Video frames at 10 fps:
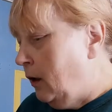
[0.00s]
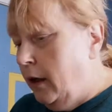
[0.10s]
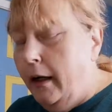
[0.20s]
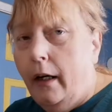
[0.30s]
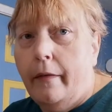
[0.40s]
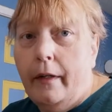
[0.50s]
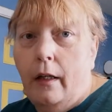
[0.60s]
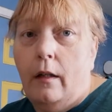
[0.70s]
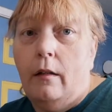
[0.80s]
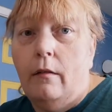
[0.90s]
and
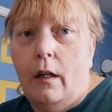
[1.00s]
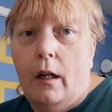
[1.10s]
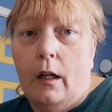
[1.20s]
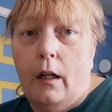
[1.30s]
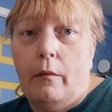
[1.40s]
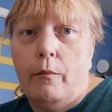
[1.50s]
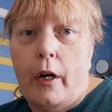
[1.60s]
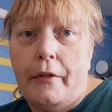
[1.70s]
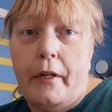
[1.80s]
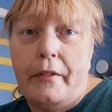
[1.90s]
then
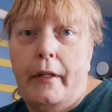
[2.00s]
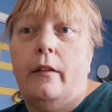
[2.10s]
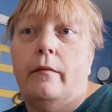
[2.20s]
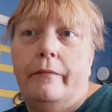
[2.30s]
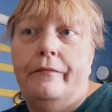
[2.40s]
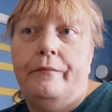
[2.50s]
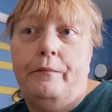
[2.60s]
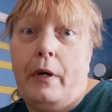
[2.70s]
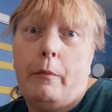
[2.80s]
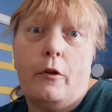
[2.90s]
processing
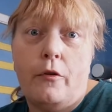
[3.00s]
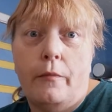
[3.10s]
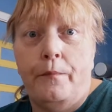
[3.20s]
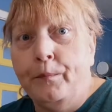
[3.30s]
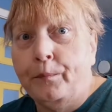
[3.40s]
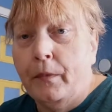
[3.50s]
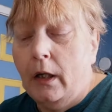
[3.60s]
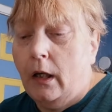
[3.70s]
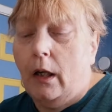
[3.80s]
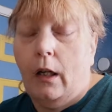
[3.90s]
peppers,
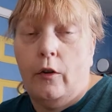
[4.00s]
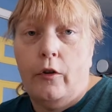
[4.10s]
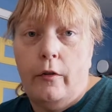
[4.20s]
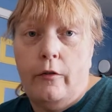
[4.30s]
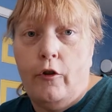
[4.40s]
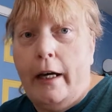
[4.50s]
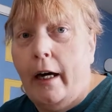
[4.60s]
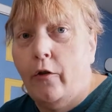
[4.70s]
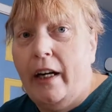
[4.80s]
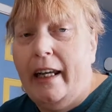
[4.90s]

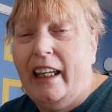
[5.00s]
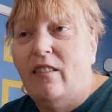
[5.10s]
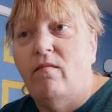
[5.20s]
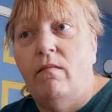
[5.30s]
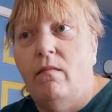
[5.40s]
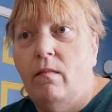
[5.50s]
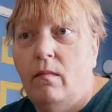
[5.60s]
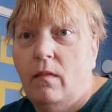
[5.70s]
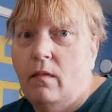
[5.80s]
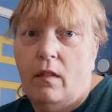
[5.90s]
dehydrating,
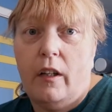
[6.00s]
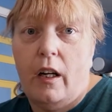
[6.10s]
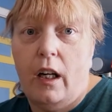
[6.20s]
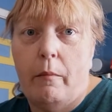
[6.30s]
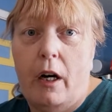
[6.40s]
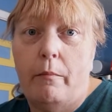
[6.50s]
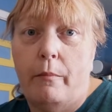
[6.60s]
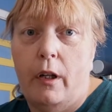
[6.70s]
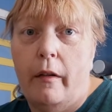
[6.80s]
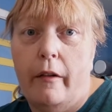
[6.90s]
cutting them up,
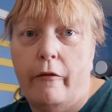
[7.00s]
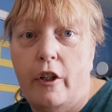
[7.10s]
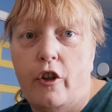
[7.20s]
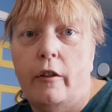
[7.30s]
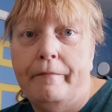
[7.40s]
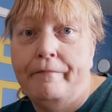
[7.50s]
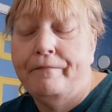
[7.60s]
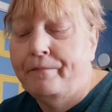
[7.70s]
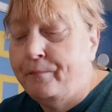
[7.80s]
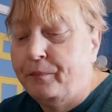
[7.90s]
putting them in the freezer,
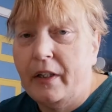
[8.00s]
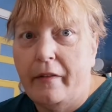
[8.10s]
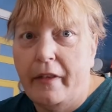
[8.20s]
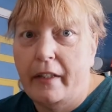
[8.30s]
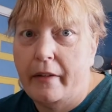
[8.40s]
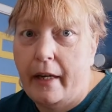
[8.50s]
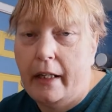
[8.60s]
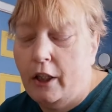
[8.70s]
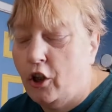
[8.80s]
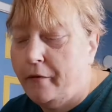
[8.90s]
things of that
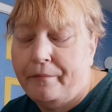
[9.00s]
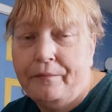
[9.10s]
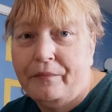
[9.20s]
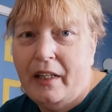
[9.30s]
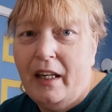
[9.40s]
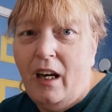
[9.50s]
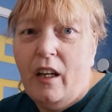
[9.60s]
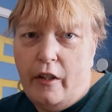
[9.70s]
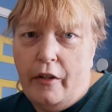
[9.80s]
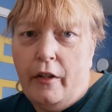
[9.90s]
nature.
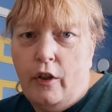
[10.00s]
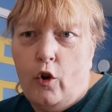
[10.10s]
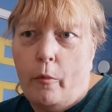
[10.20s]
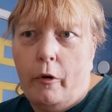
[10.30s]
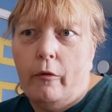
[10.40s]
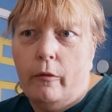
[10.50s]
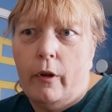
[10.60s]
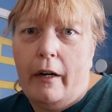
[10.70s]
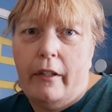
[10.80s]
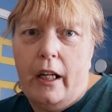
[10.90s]
Normal
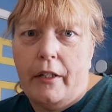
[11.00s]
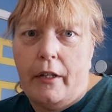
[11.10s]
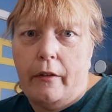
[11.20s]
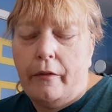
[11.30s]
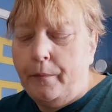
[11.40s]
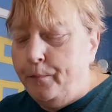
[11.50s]
everyday stuff.